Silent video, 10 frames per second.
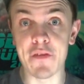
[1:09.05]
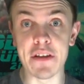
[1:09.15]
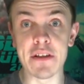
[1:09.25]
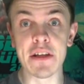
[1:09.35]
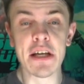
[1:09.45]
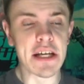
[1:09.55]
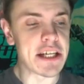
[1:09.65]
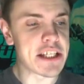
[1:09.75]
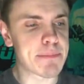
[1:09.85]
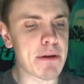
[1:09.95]
And
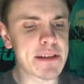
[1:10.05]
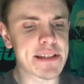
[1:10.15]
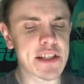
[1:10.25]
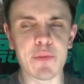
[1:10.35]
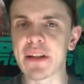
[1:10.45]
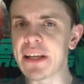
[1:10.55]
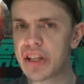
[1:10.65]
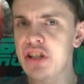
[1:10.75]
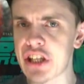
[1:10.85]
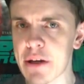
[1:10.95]
he spawns this
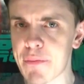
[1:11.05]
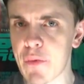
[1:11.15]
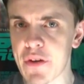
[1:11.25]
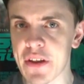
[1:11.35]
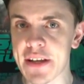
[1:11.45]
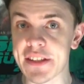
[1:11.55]
relationship with uh,